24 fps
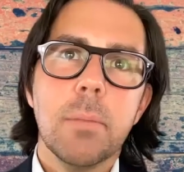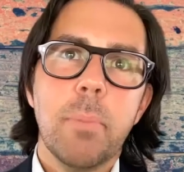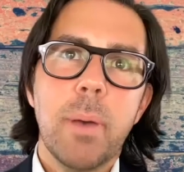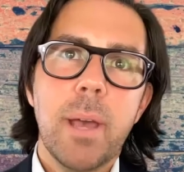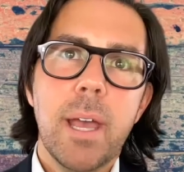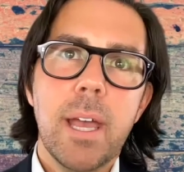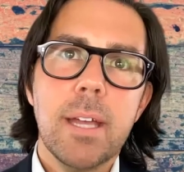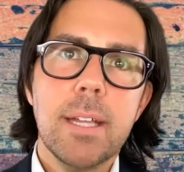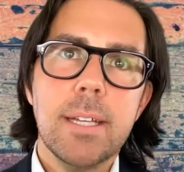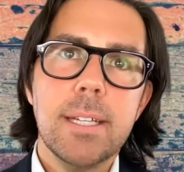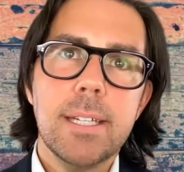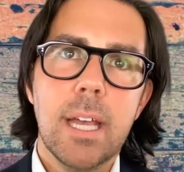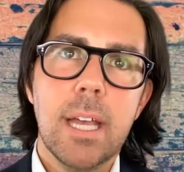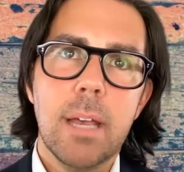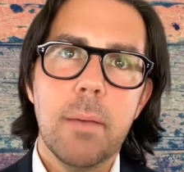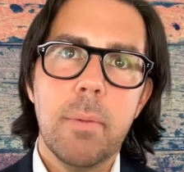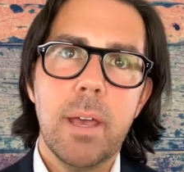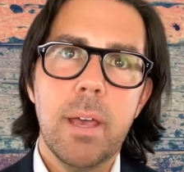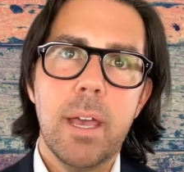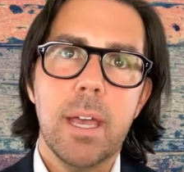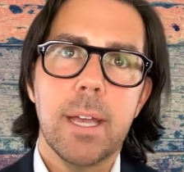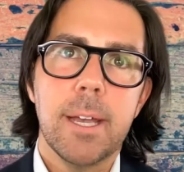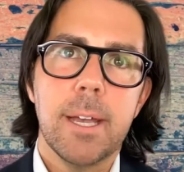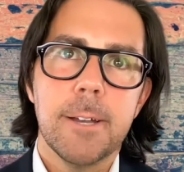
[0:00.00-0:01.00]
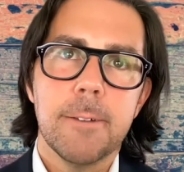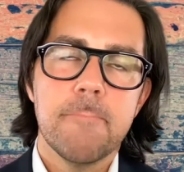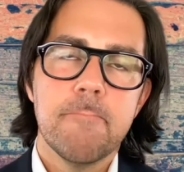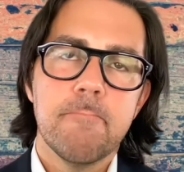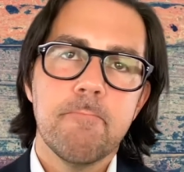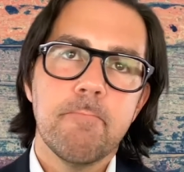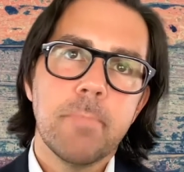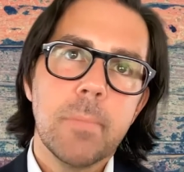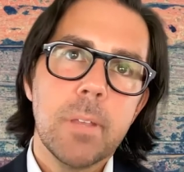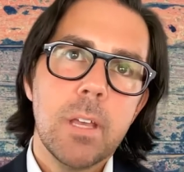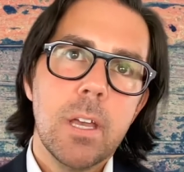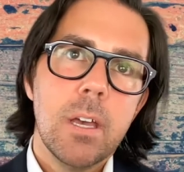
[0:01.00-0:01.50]
the pandemic
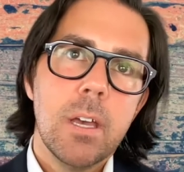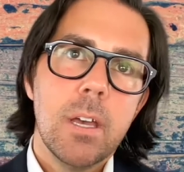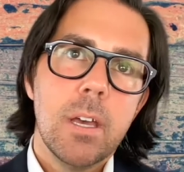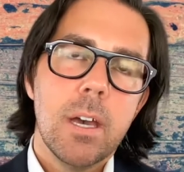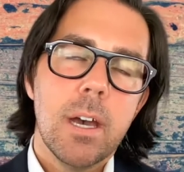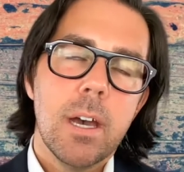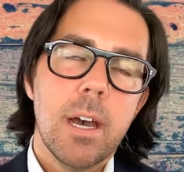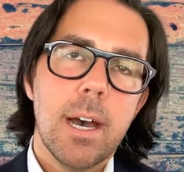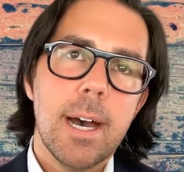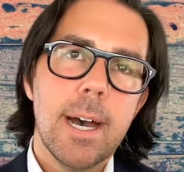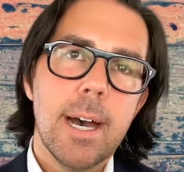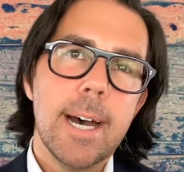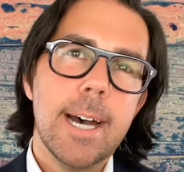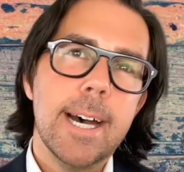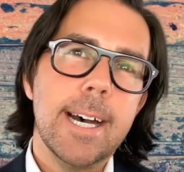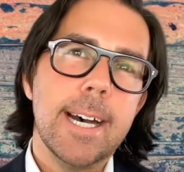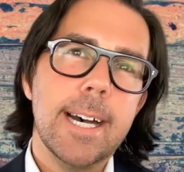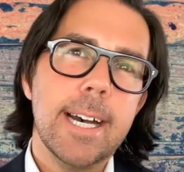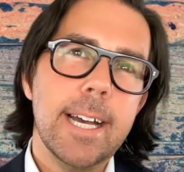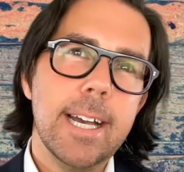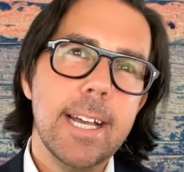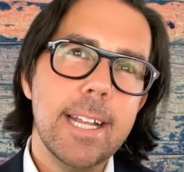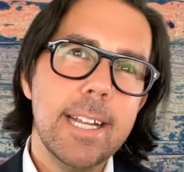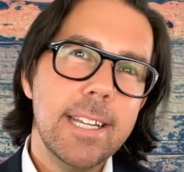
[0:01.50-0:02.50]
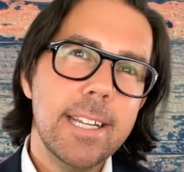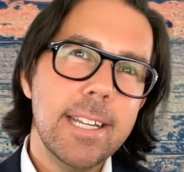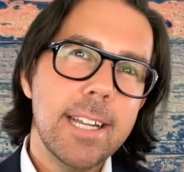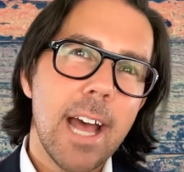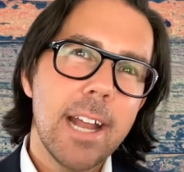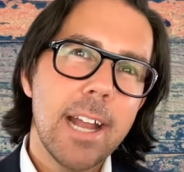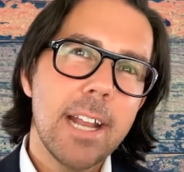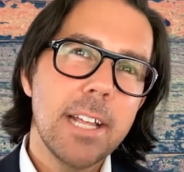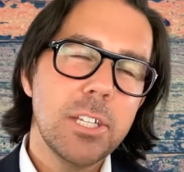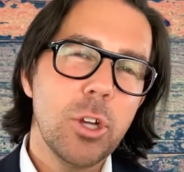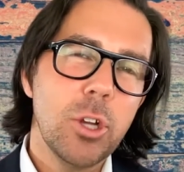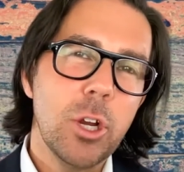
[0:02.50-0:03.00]
not
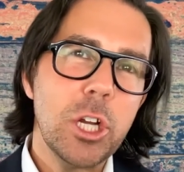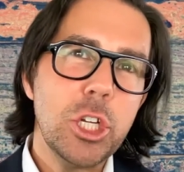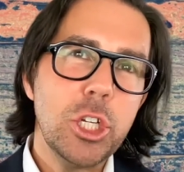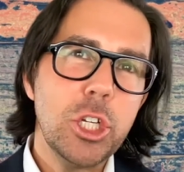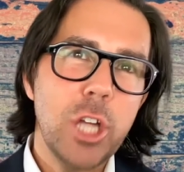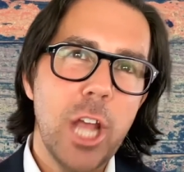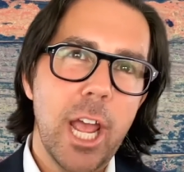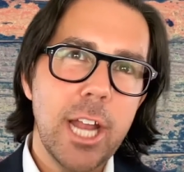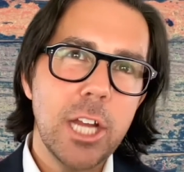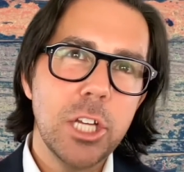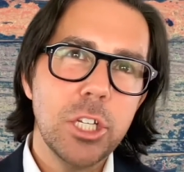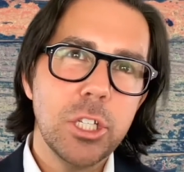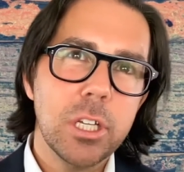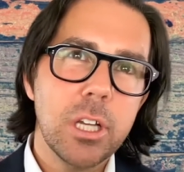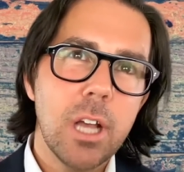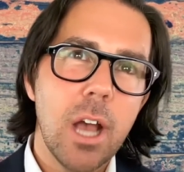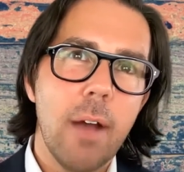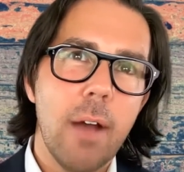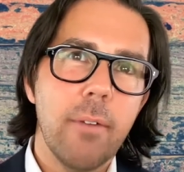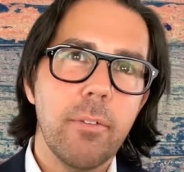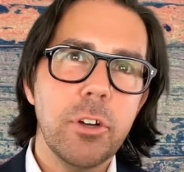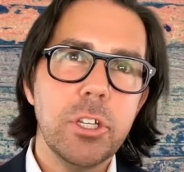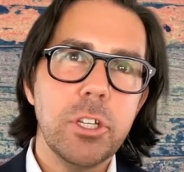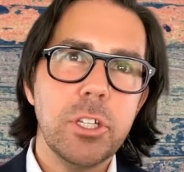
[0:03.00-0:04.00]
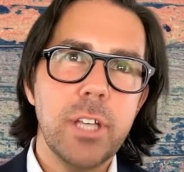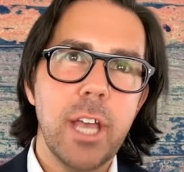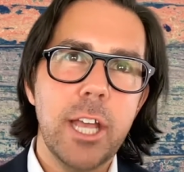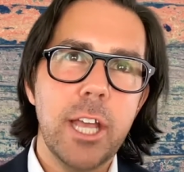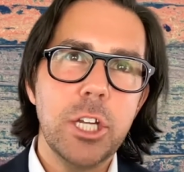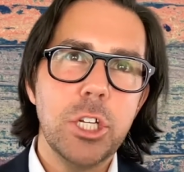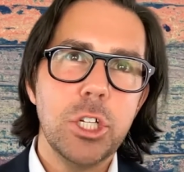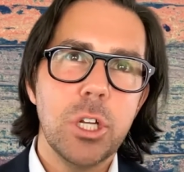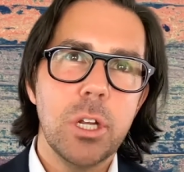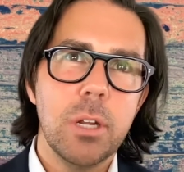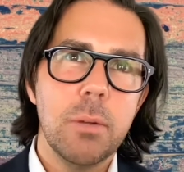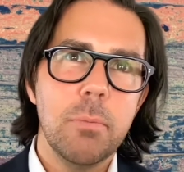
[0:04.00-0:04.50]
necessarily changed the
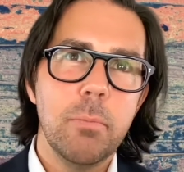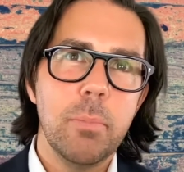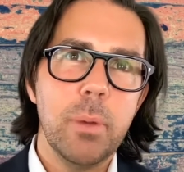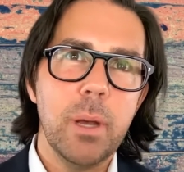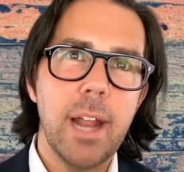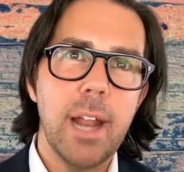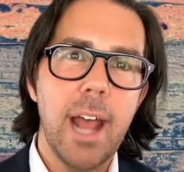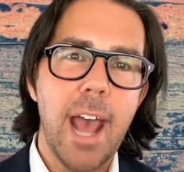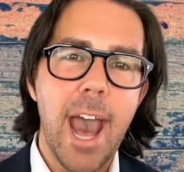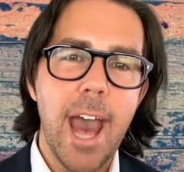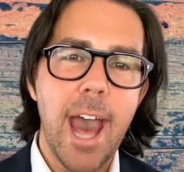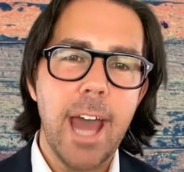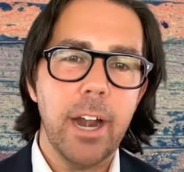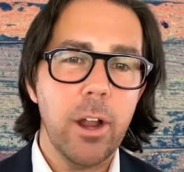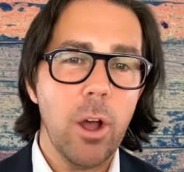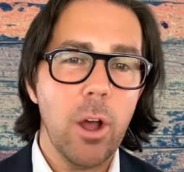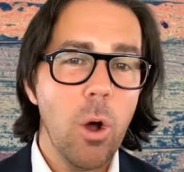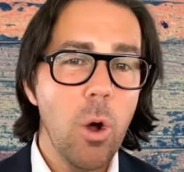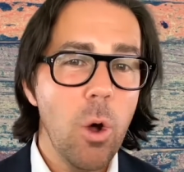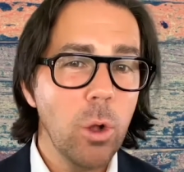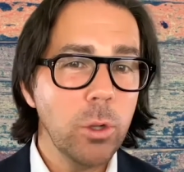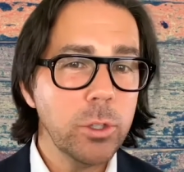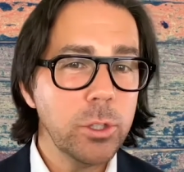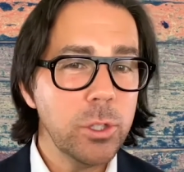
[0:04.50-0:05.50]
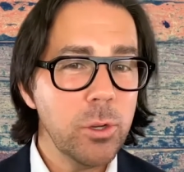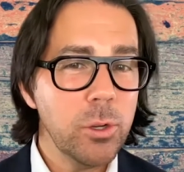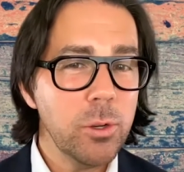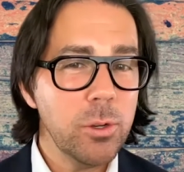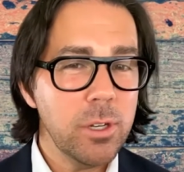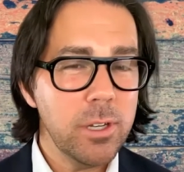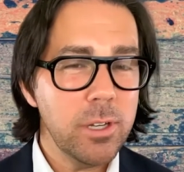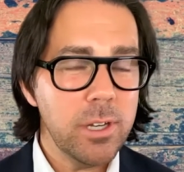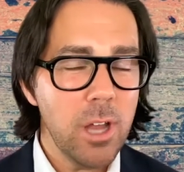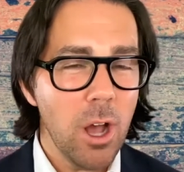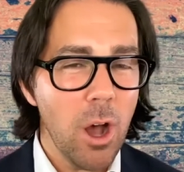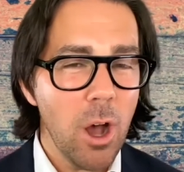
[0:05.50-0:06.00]
conversation, but added a whole
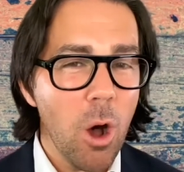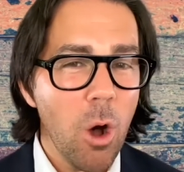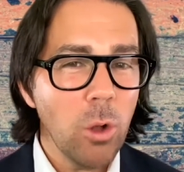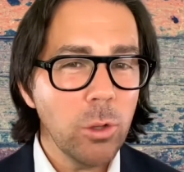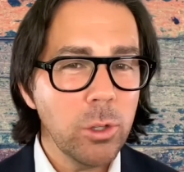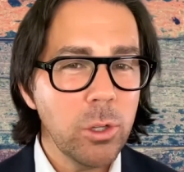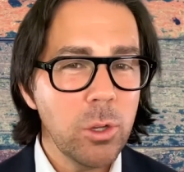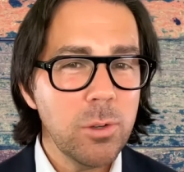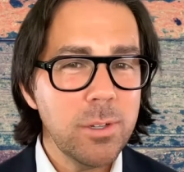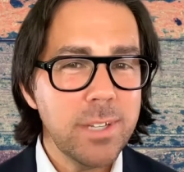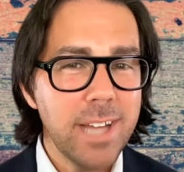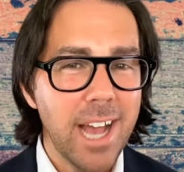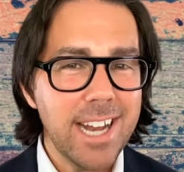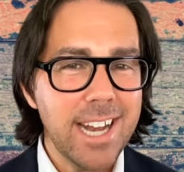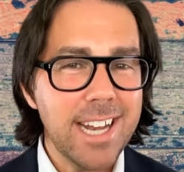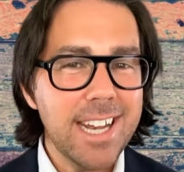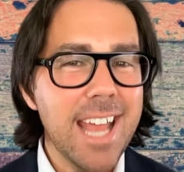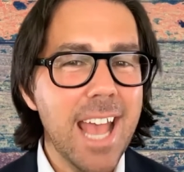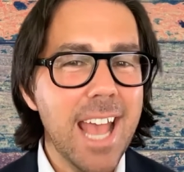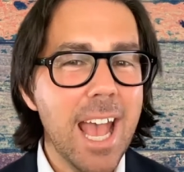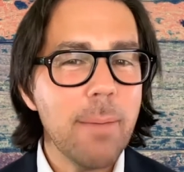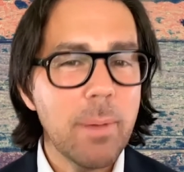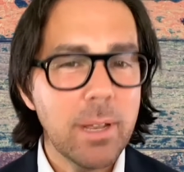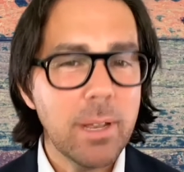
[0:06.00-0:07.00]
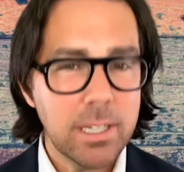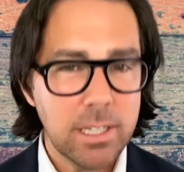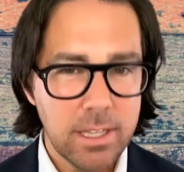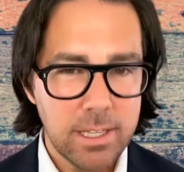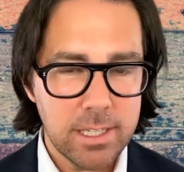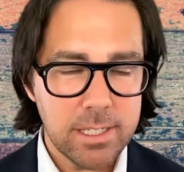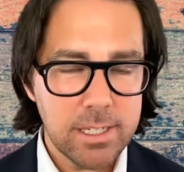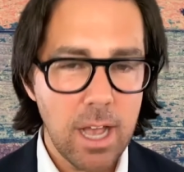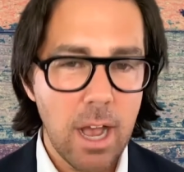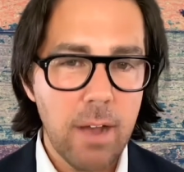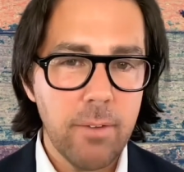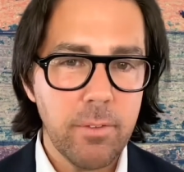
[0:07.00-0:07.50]
new dynamic to
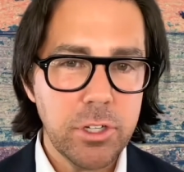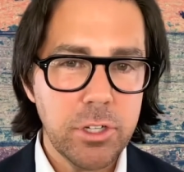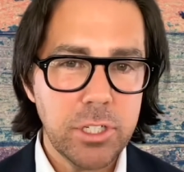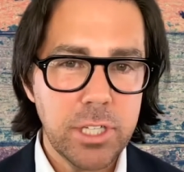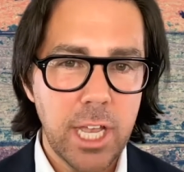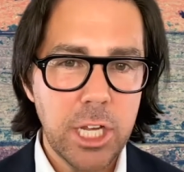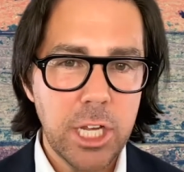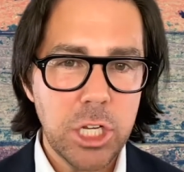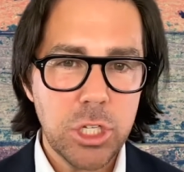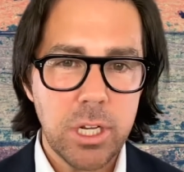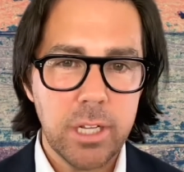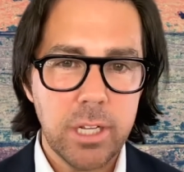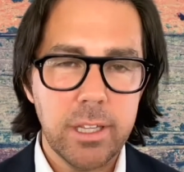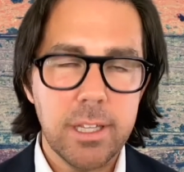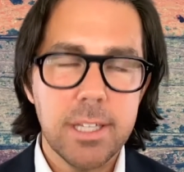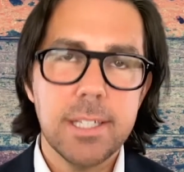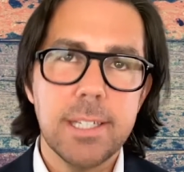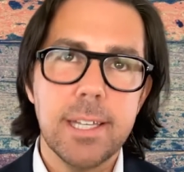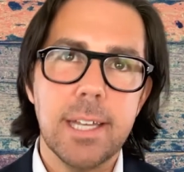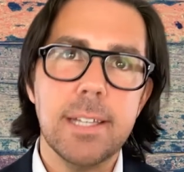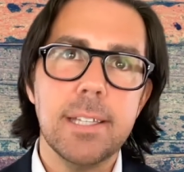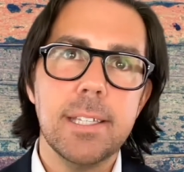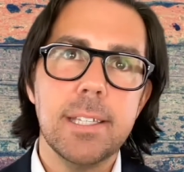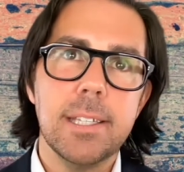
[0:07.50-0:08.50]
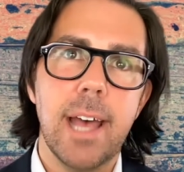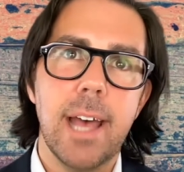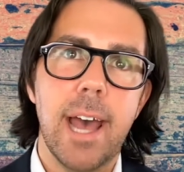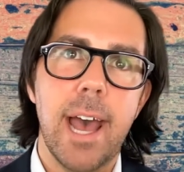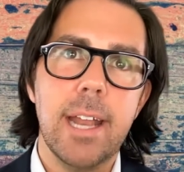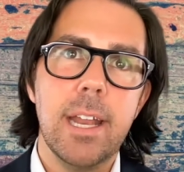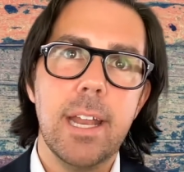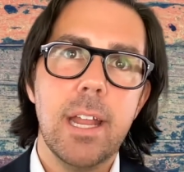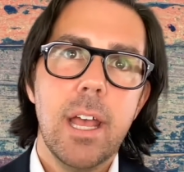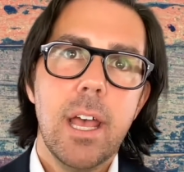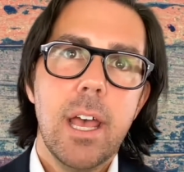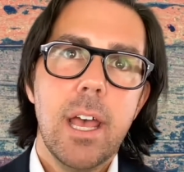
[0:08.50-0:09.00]
this conversation in the sense
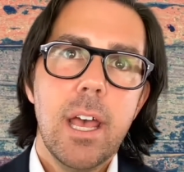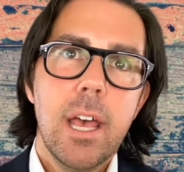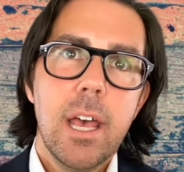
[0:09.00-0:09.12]
that